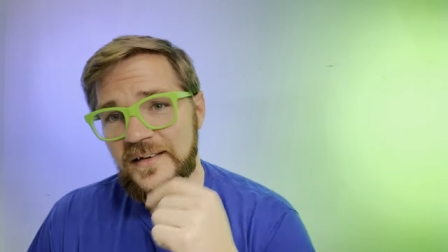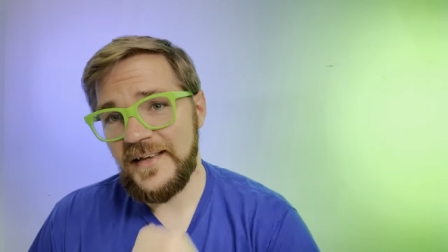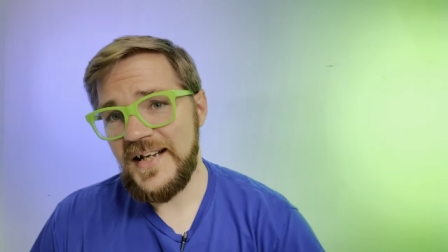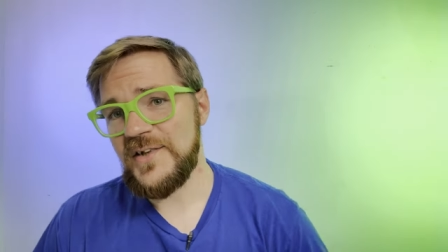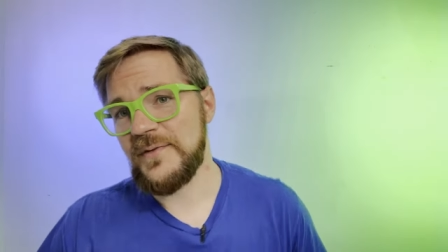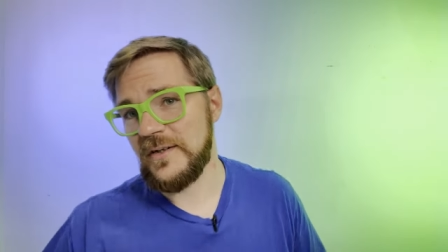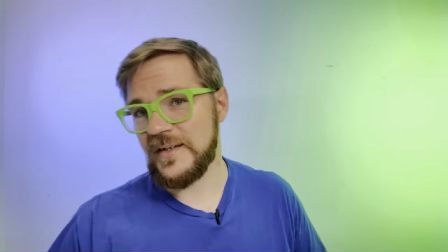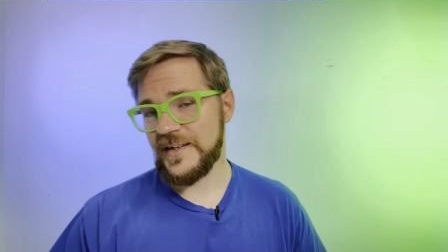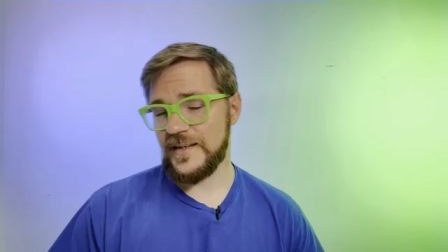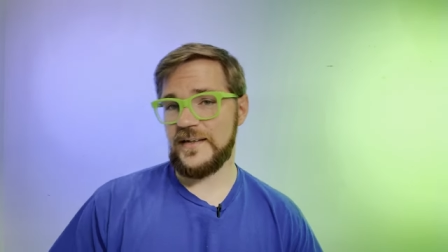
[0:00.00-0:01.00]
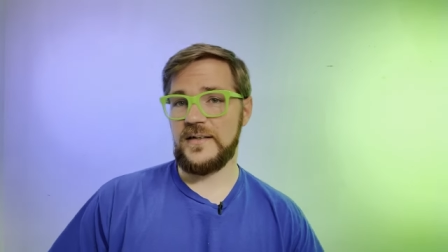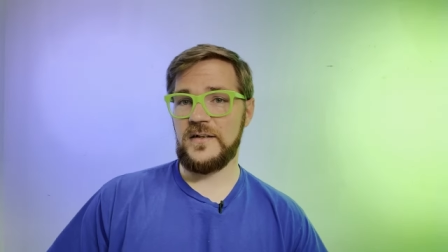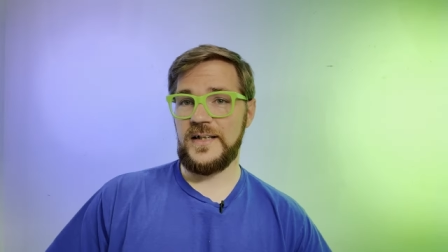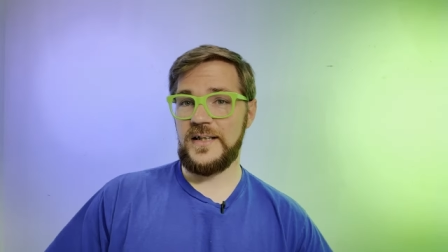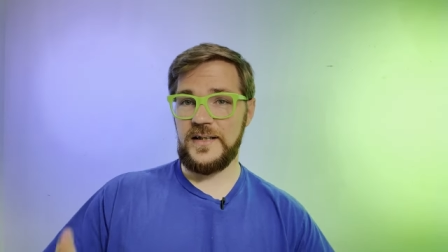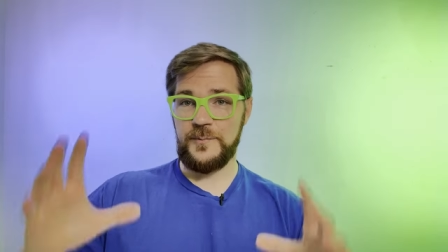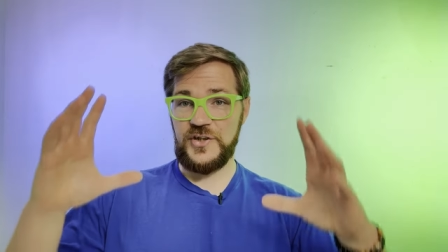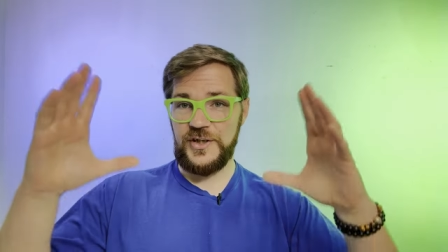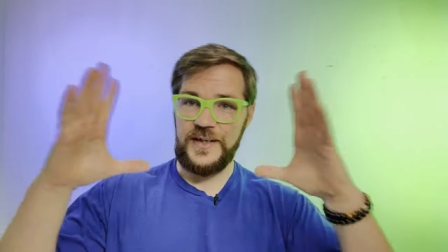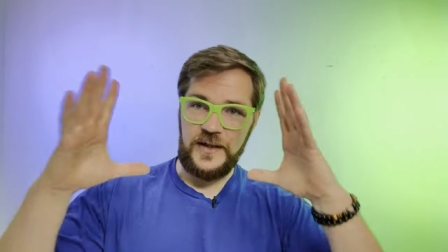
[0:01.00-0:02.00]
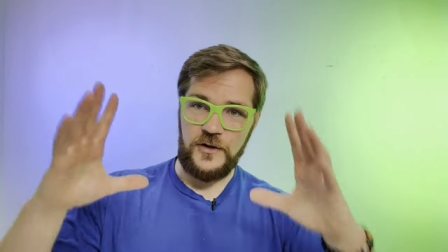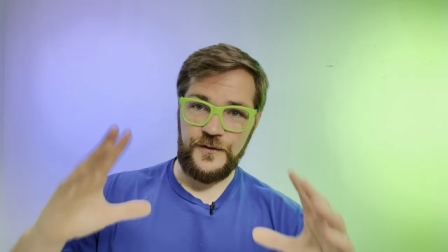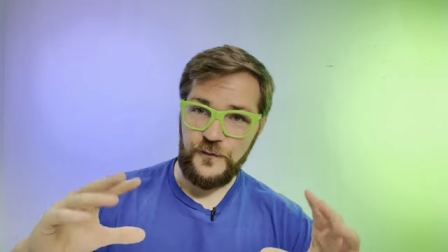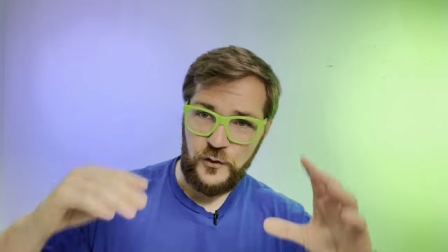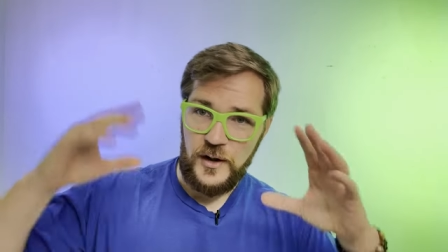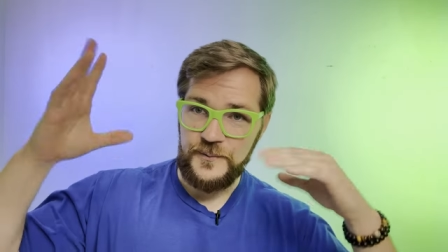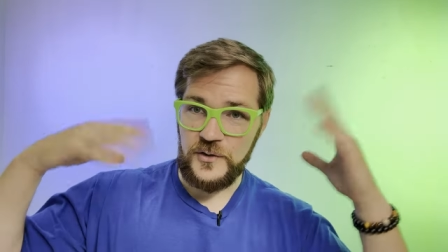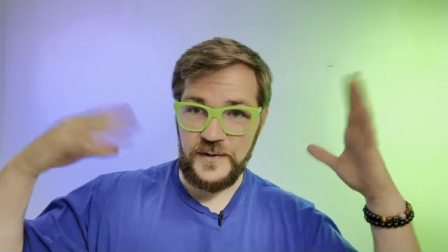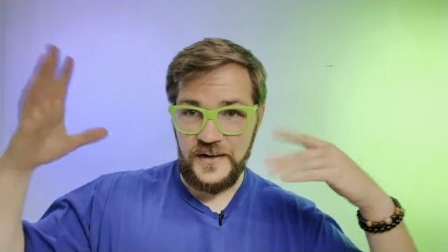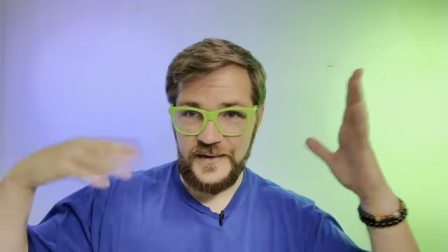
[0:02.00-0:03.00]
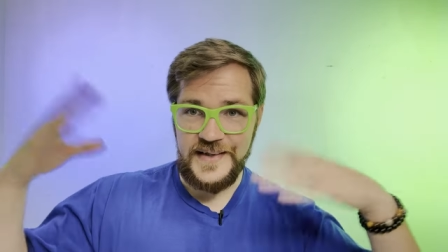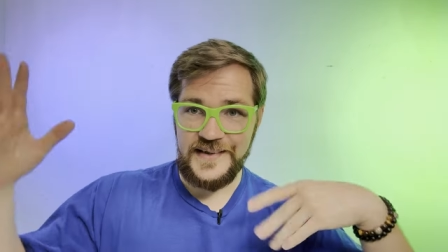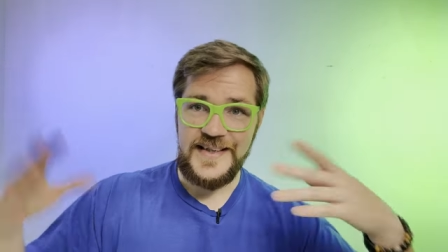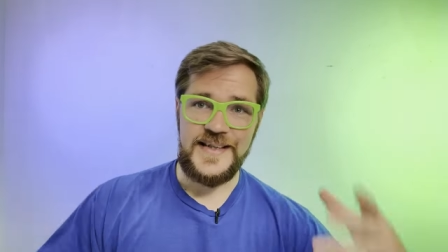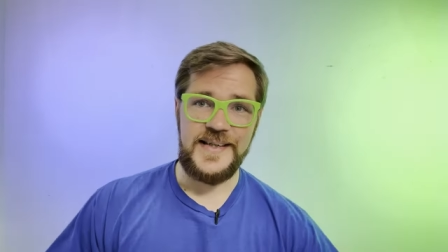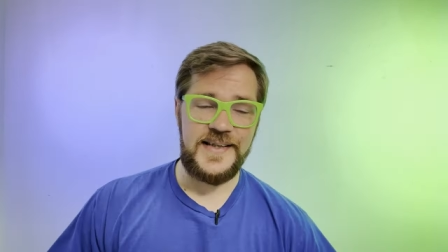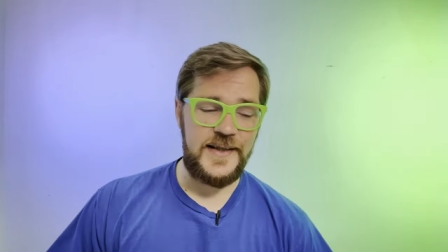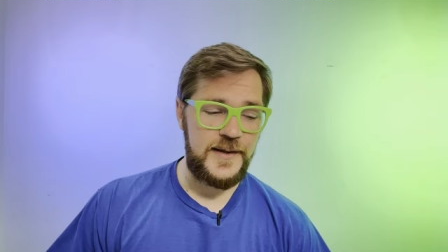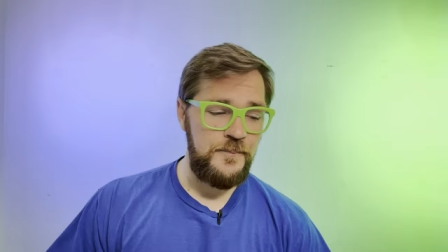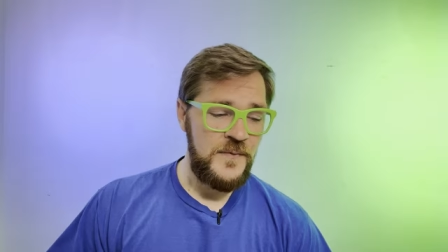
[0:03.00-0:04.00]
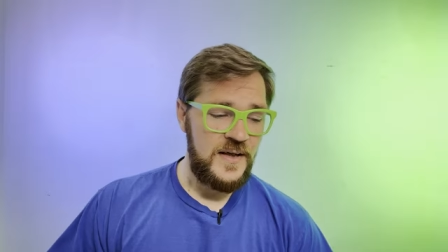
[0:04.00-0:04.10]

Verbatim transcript: That's when you're gonna sit there in the machine they call the four-opter with all these lenses in it,